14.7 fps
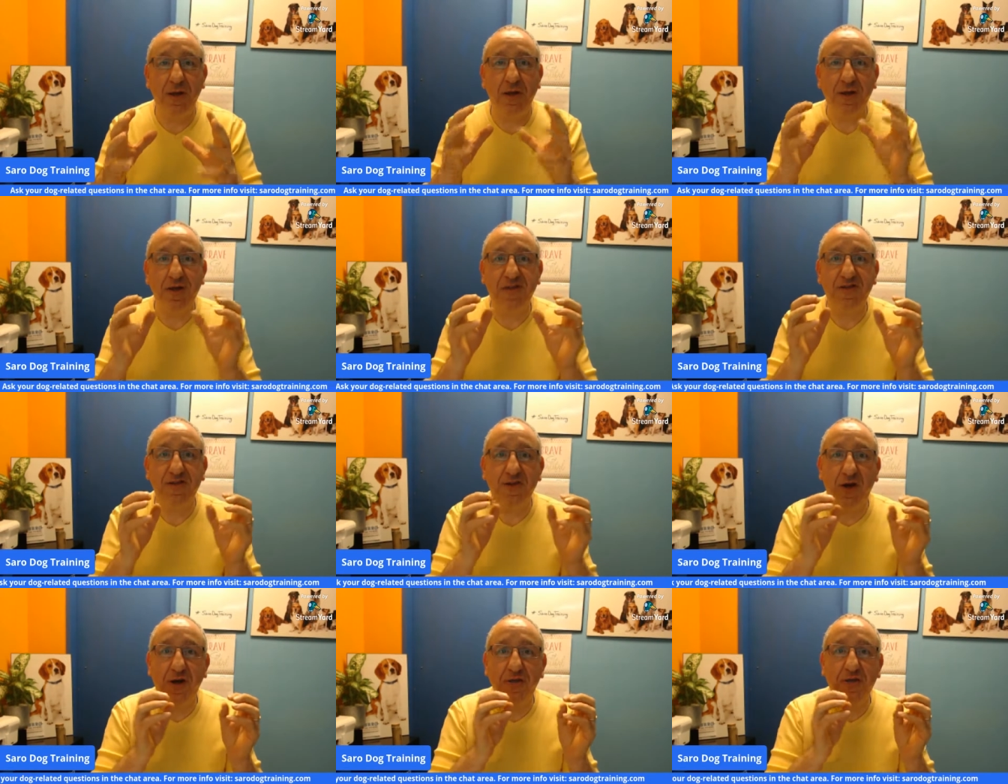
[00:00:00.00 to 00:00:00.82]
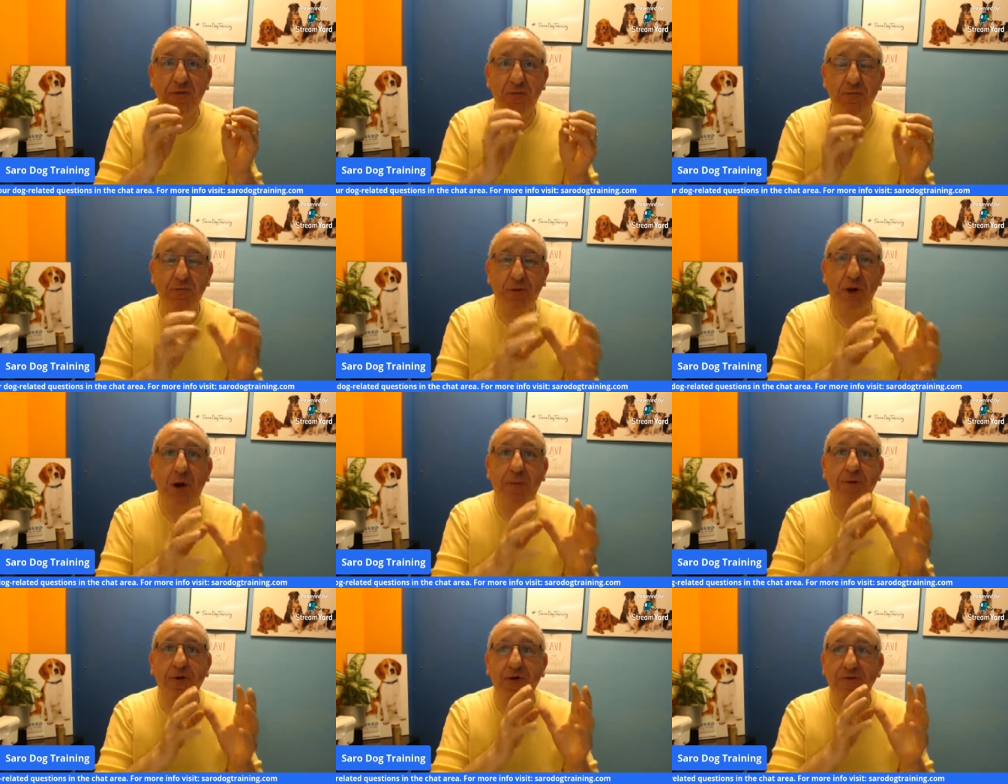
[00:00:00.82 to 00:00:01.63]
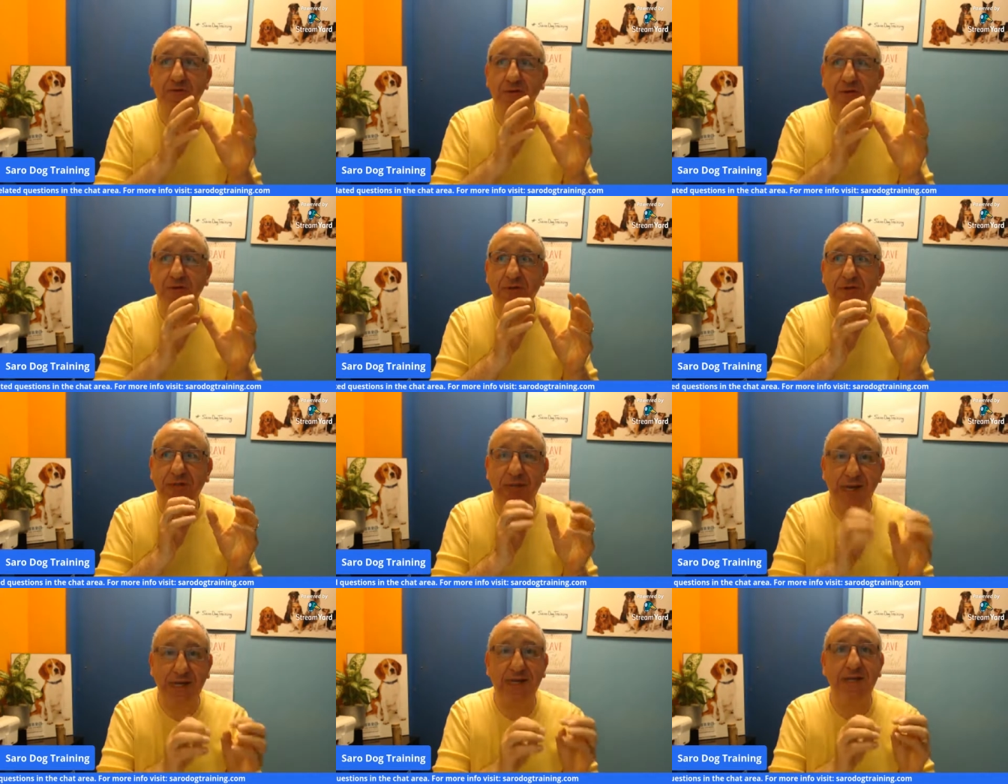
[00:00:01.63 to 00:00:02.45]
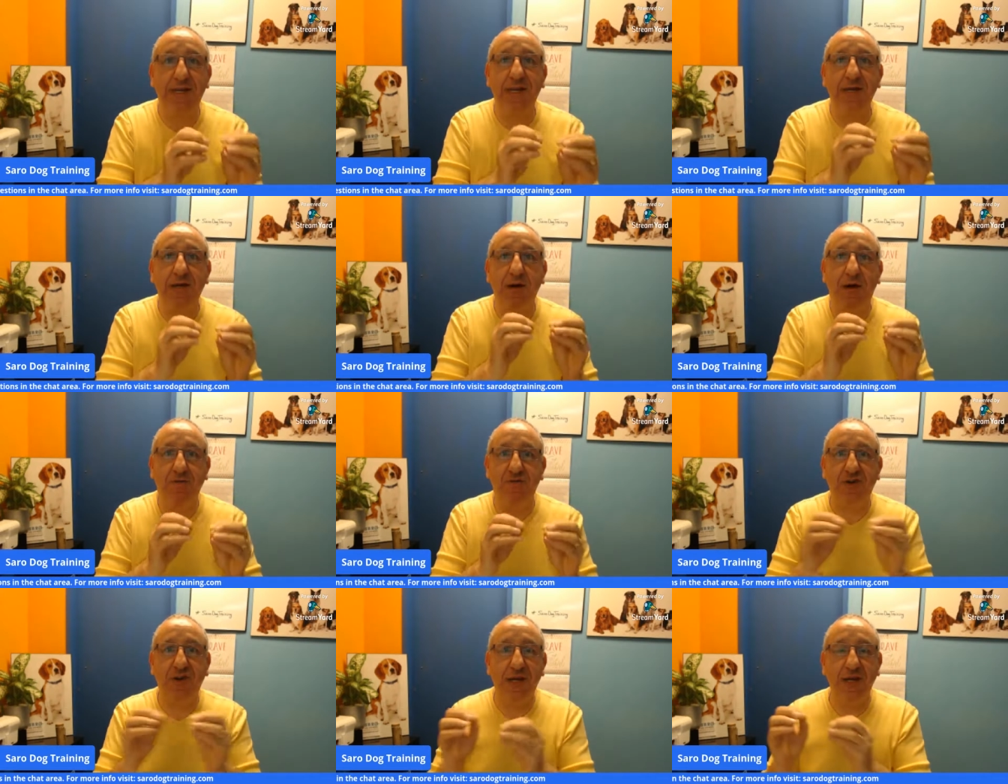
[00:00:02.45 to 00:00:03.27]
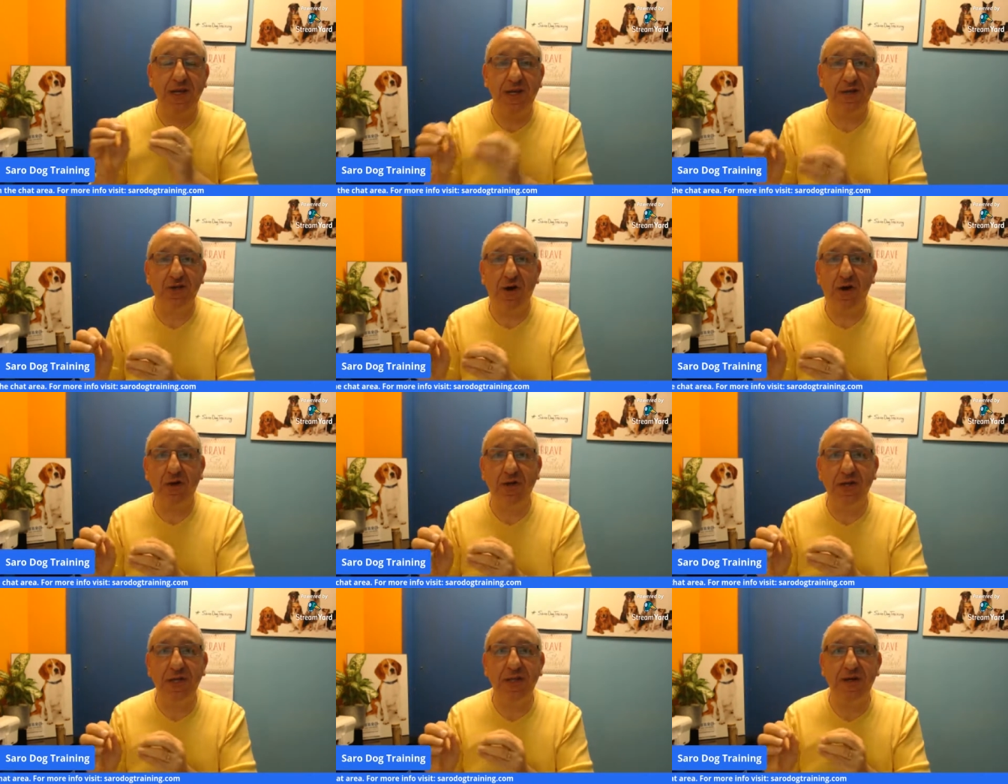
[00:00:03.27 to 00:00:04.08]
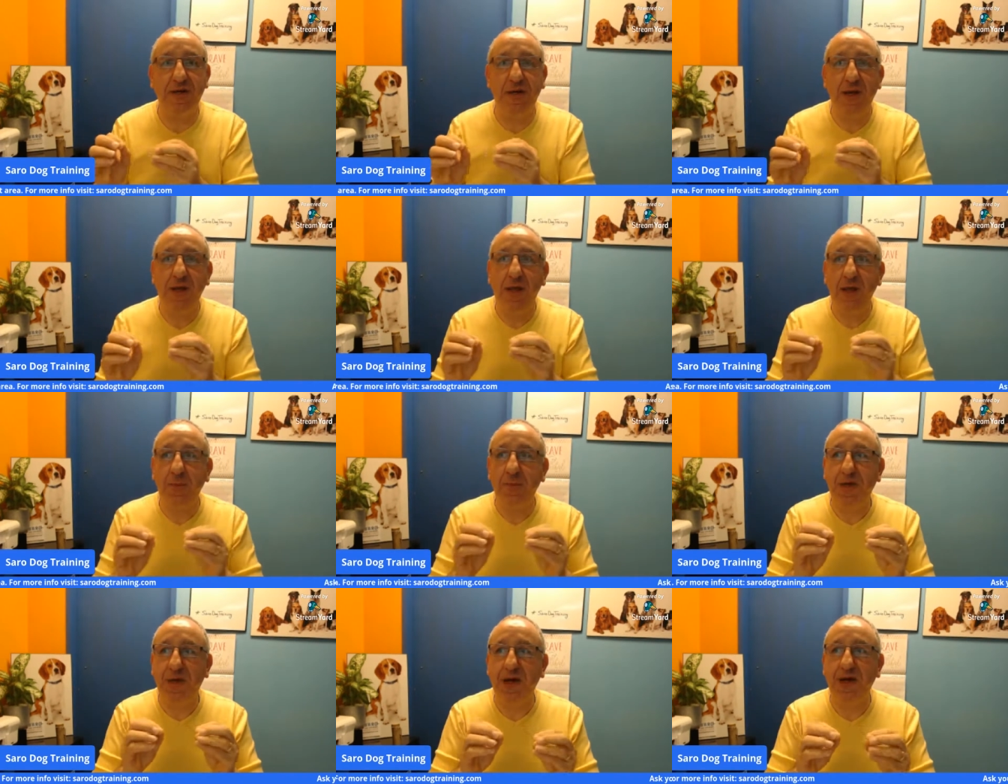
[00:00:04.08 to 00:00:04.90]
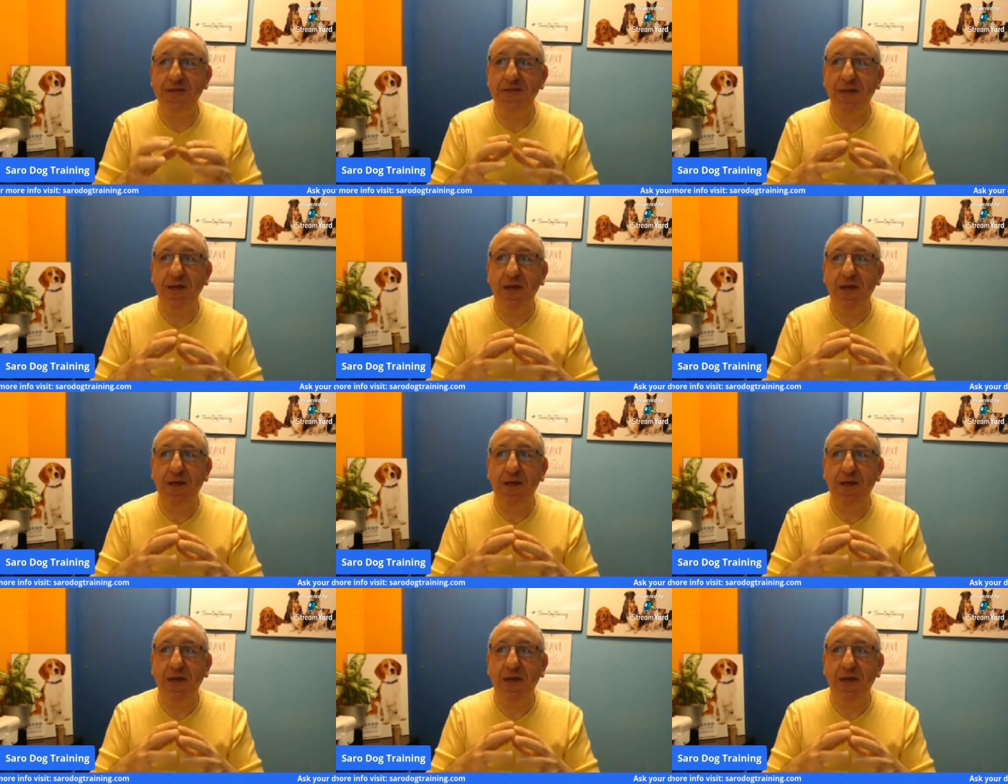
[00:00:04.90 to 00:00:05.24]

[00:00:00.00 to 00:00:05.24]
is not proper technique of training a dog either because